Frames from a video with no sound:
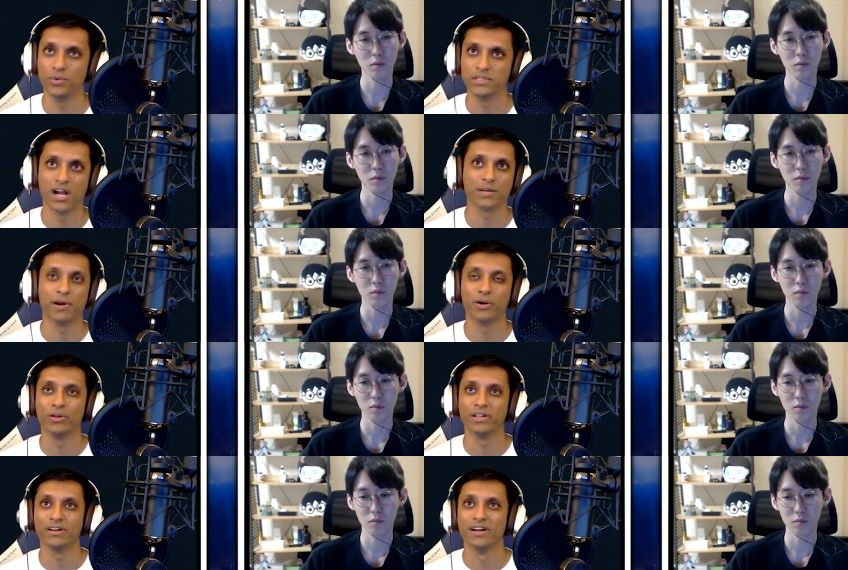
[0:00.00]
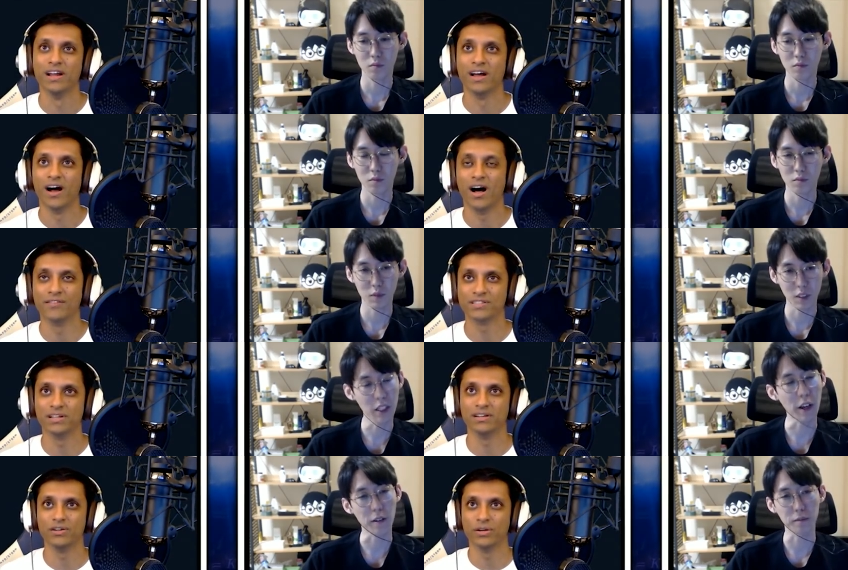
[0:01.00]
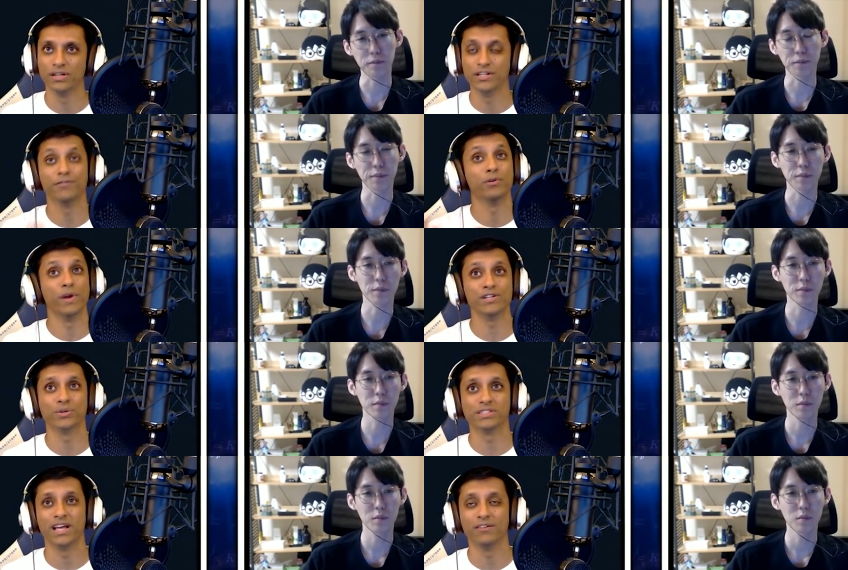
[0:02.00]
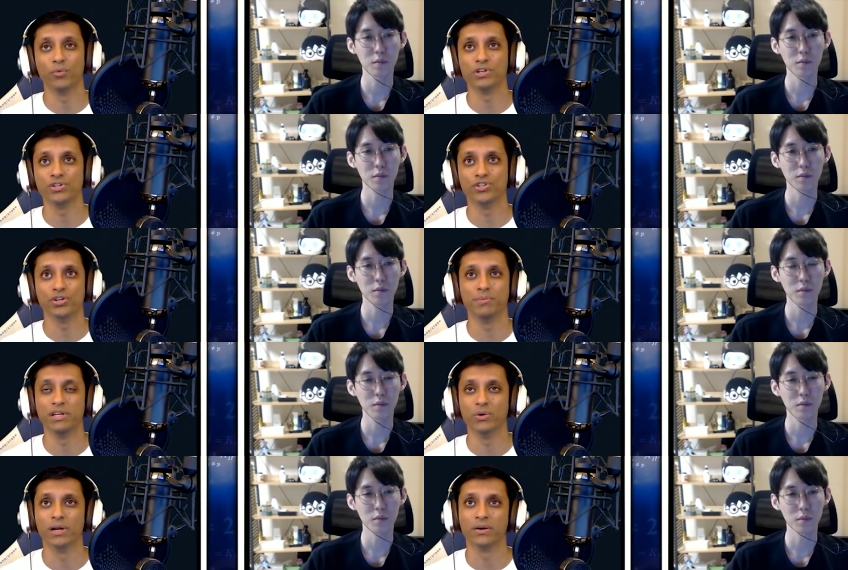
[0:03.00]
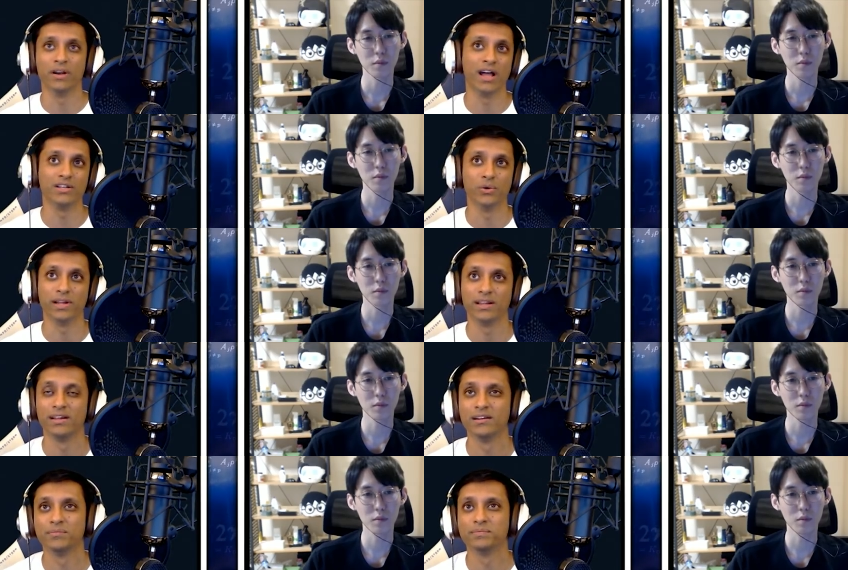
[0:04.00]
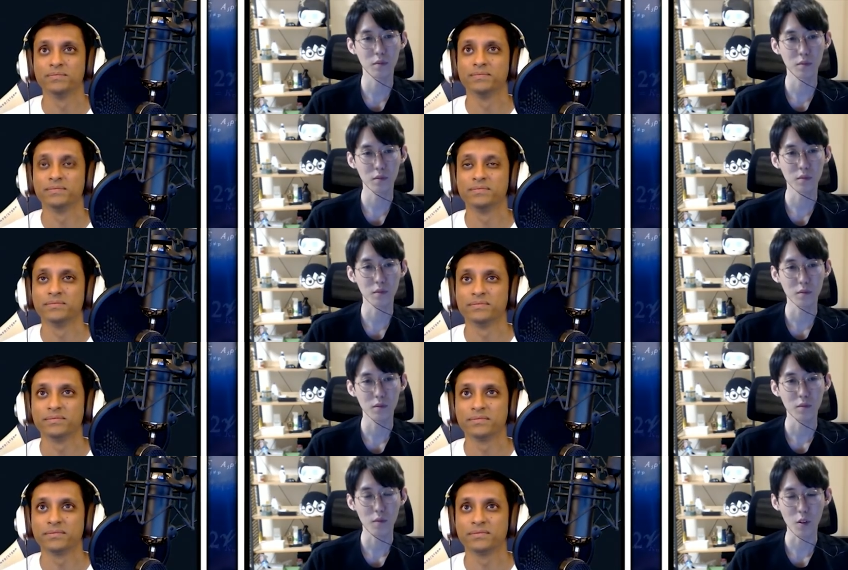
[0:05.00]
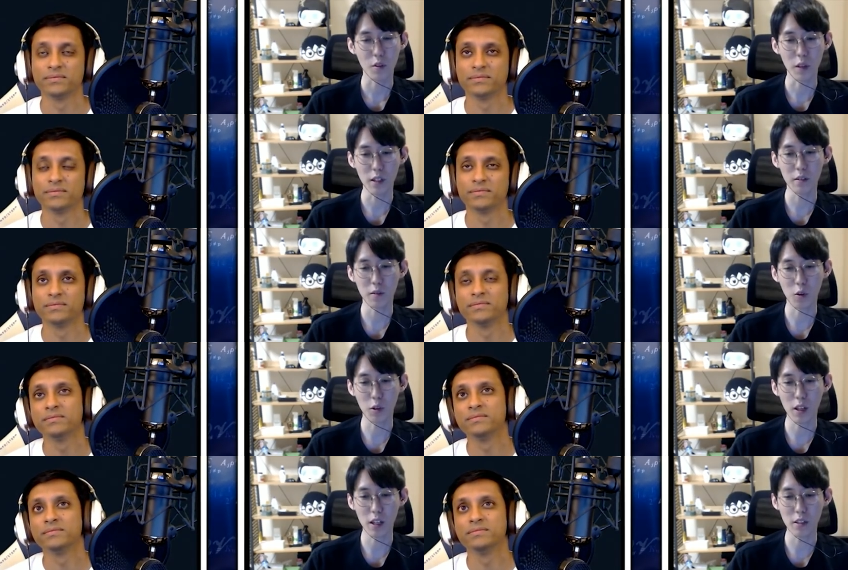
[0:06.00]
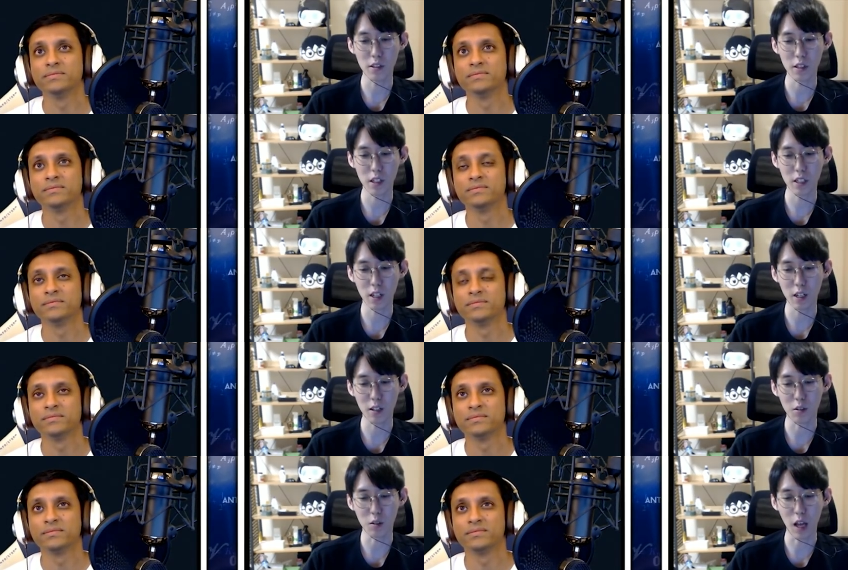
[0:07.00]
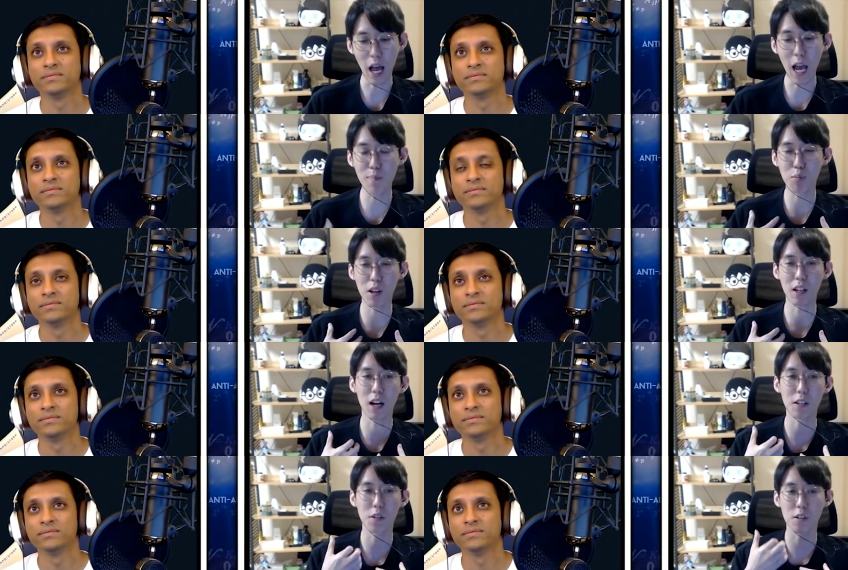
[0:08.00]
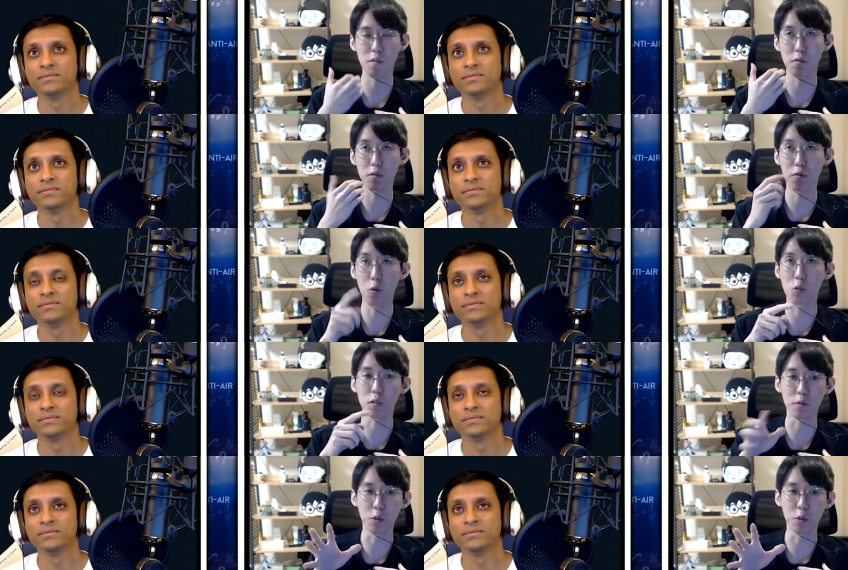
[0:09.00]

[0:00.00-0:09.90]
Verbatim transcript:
Speaker 1: we talked about earlier. All of a yeah. sudden you're in a different ratio set of what you should be doing or not doing.
Speaker 2: Then okay, let's say uh, I pull up Kazuya's forward four,